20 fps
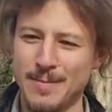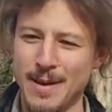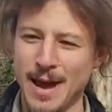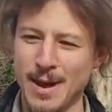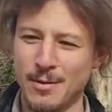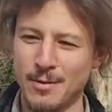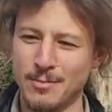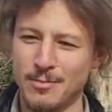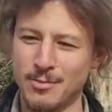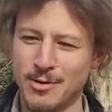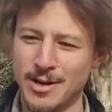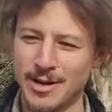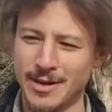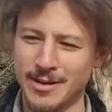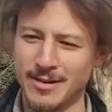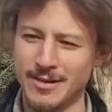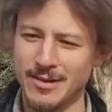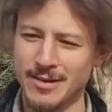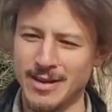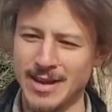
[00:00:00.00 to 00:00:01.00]
power brick,
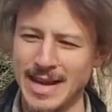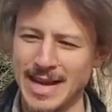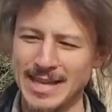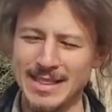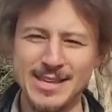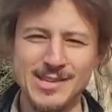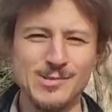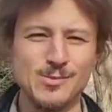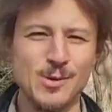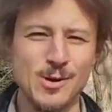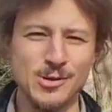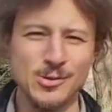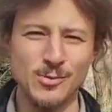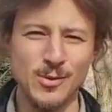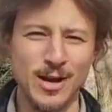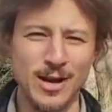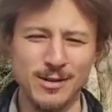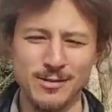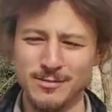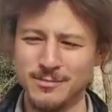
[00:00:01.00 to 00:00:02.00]
and this worked
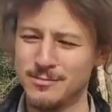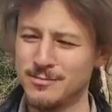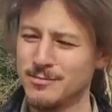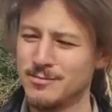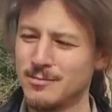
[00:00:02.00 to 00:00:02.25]
well.